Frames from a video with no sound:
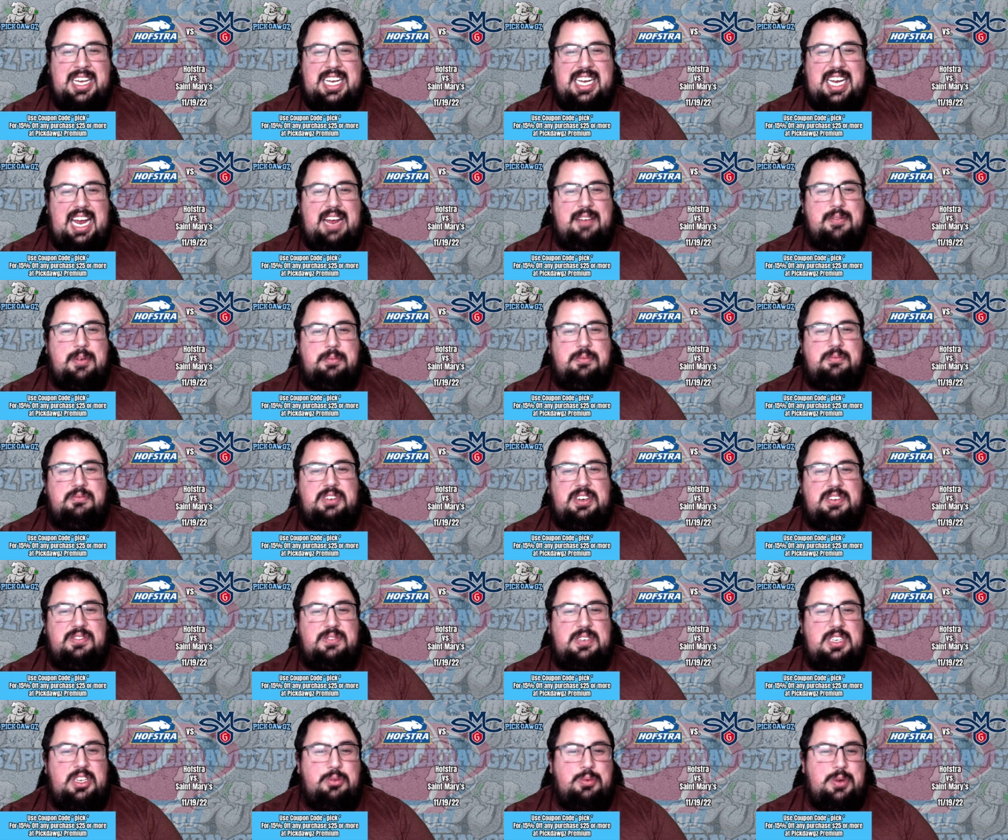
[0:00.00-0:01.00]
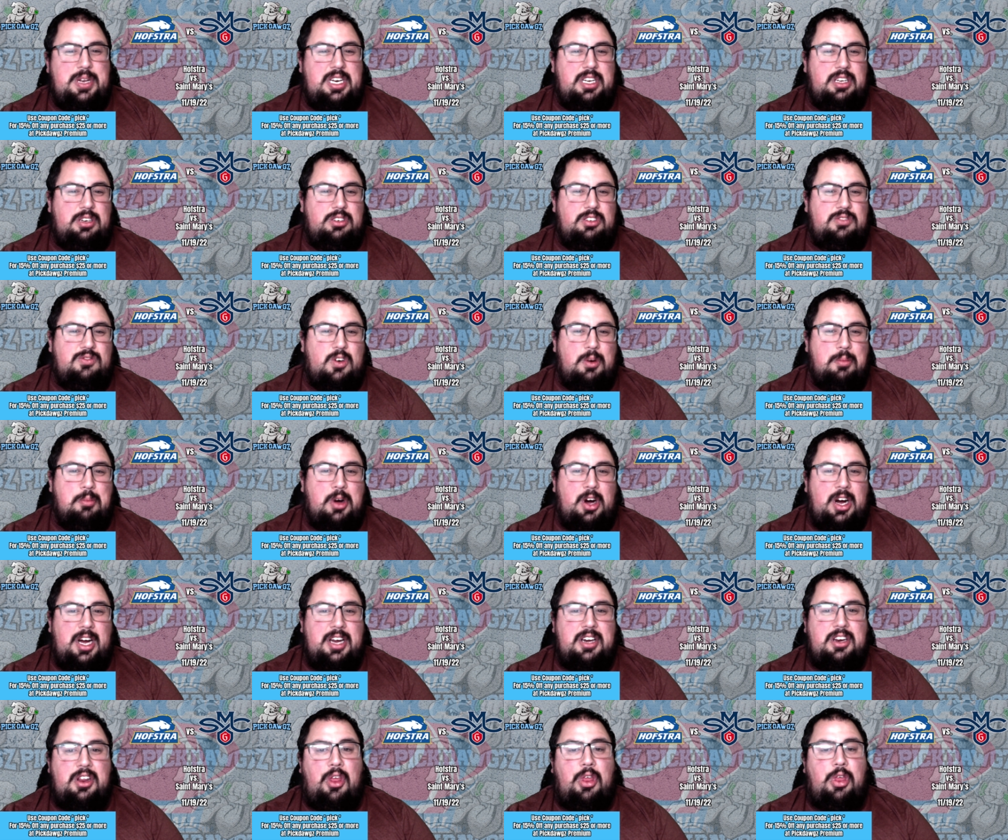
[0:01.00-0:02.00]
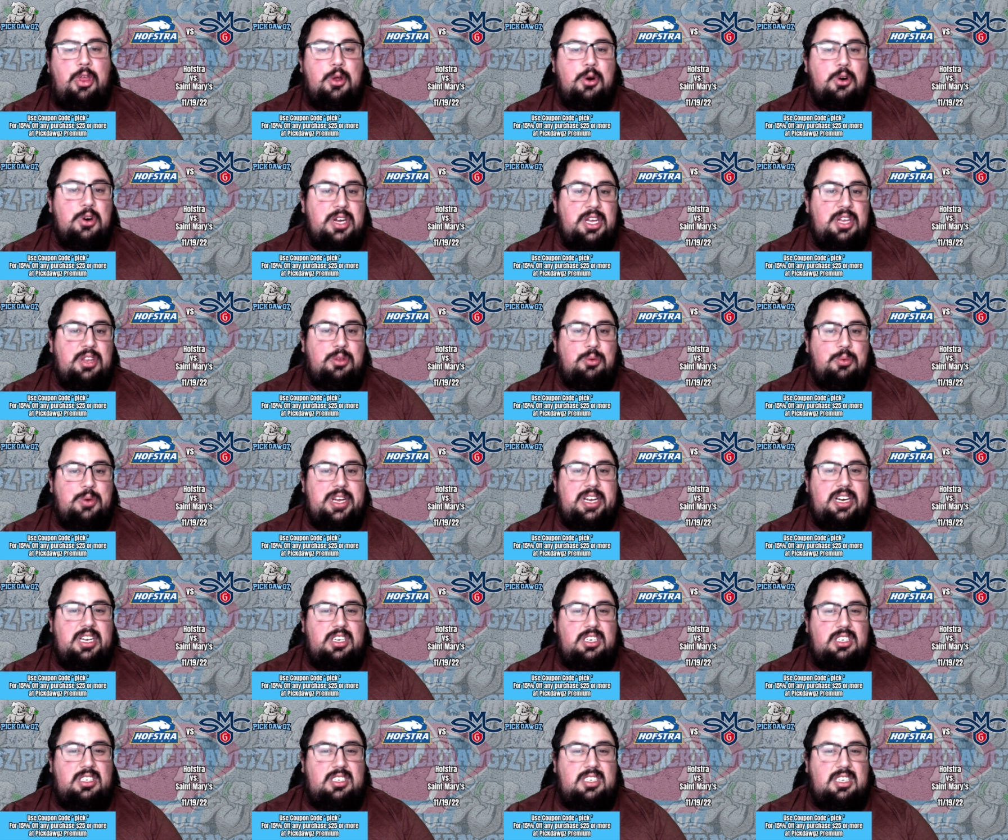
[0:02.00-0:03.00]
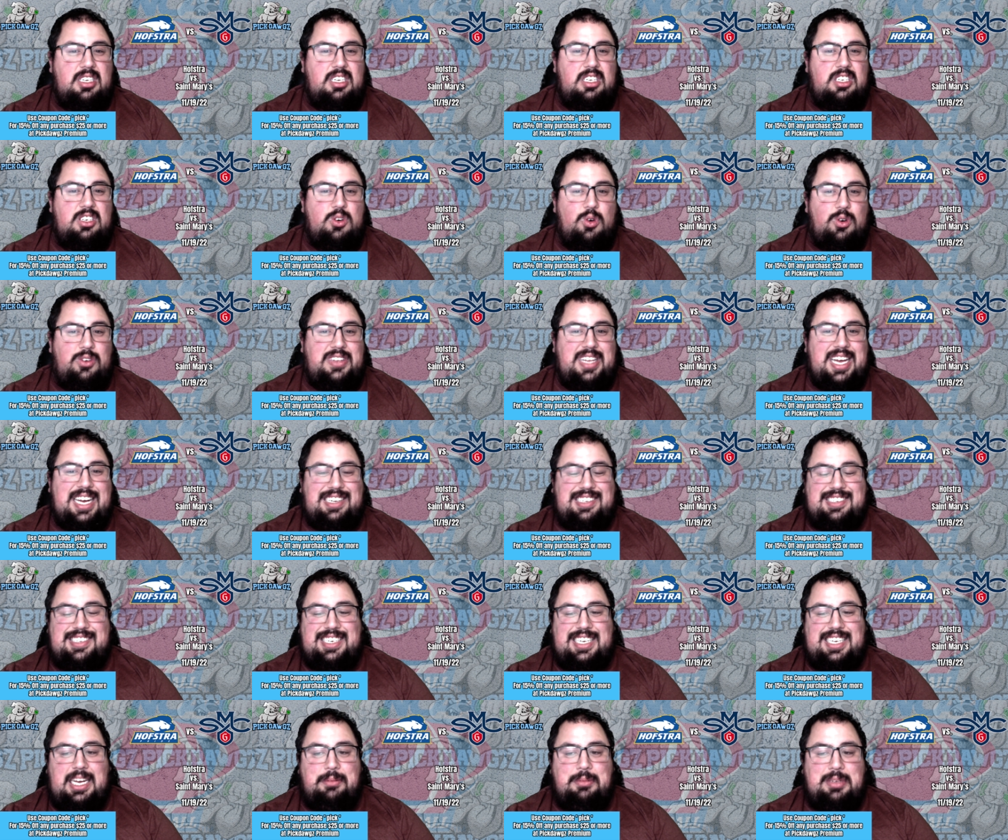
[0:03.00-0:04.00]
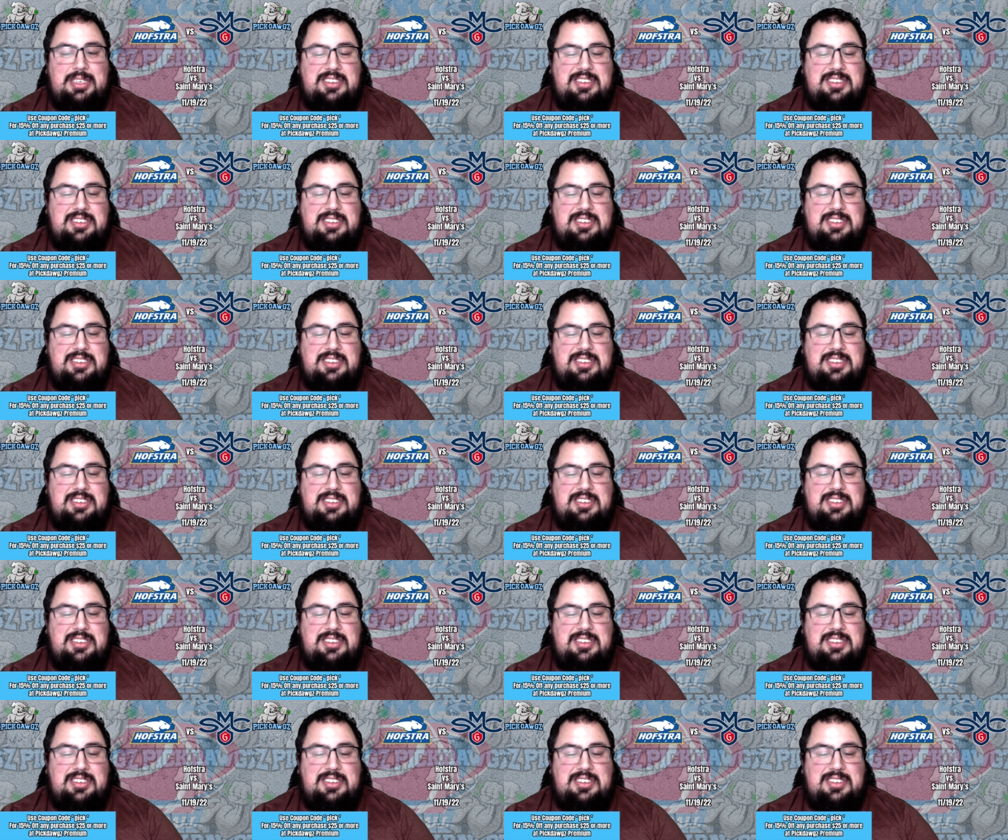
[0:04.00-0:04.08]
gave up 53 to Vermont, 33 to, to North Texas in the game.